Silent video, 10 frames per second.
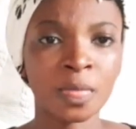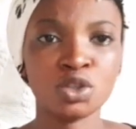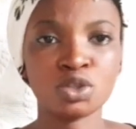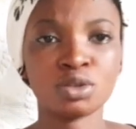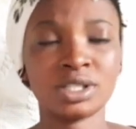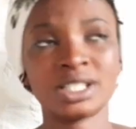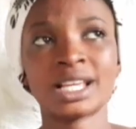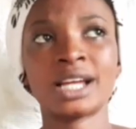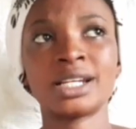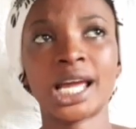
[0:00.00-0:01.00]
You
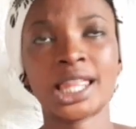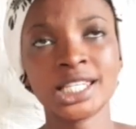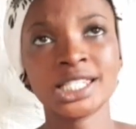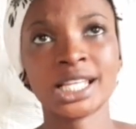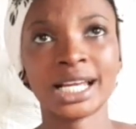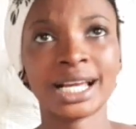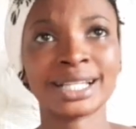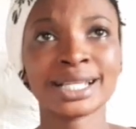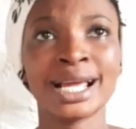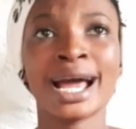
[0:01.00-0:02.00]
understand? Like things like that.
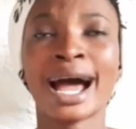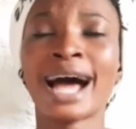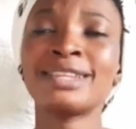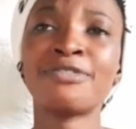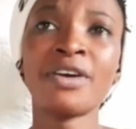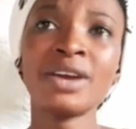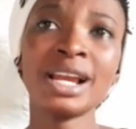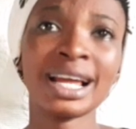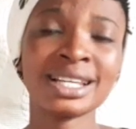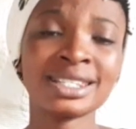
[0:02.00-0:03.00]
And the very
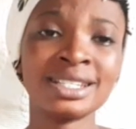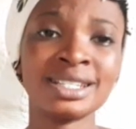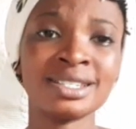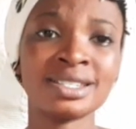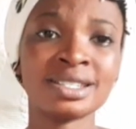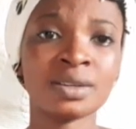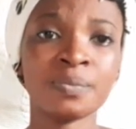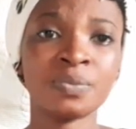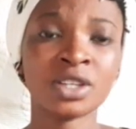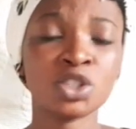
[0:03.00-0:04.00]
last thing is,
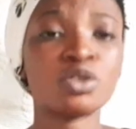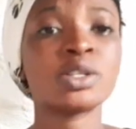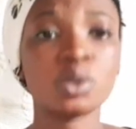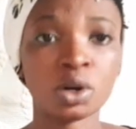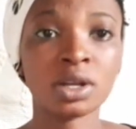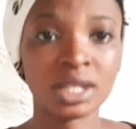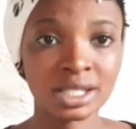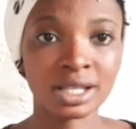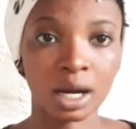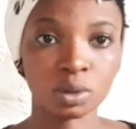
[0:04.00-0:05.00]
try to talk
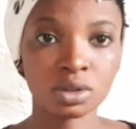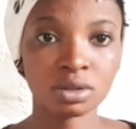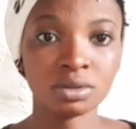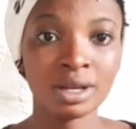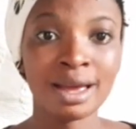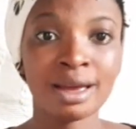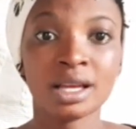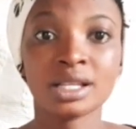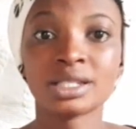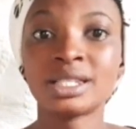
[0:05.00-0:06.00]
things out.
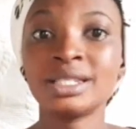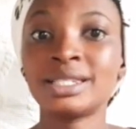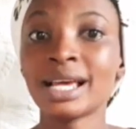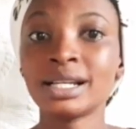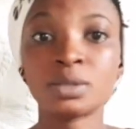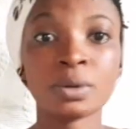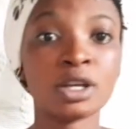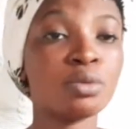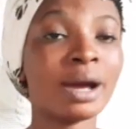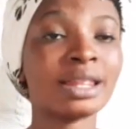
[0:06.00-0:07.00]
Sincerely
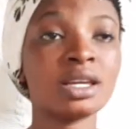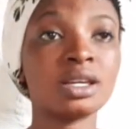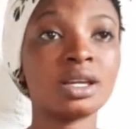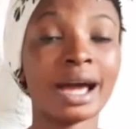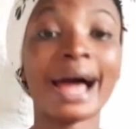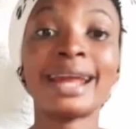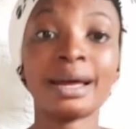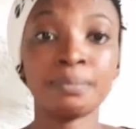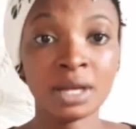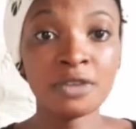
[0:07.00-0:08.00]
speaking, you might think, and
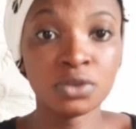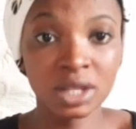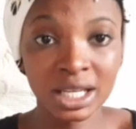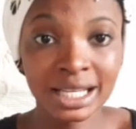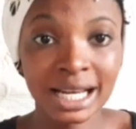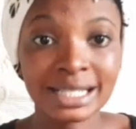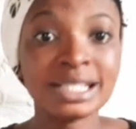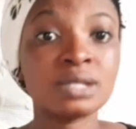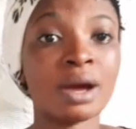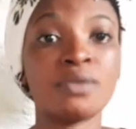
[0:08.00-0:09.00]
I'm even thinking that
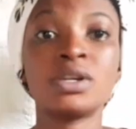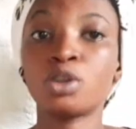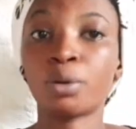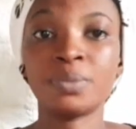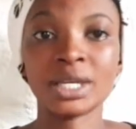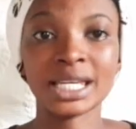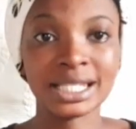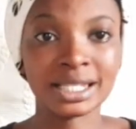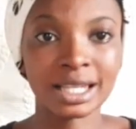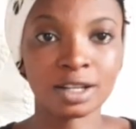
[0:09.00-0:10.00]
this might really not be
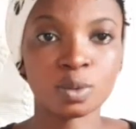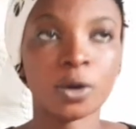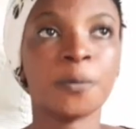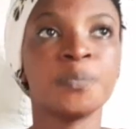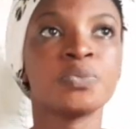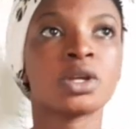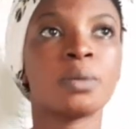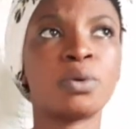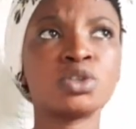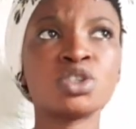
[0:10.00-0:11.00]
easy as well,
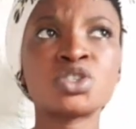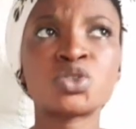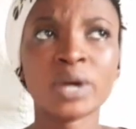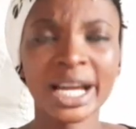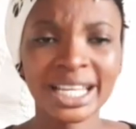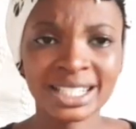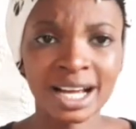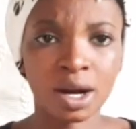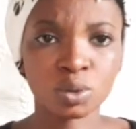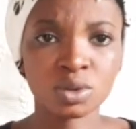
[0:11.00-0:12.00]
but just try it
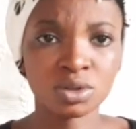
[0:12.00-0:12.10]
out.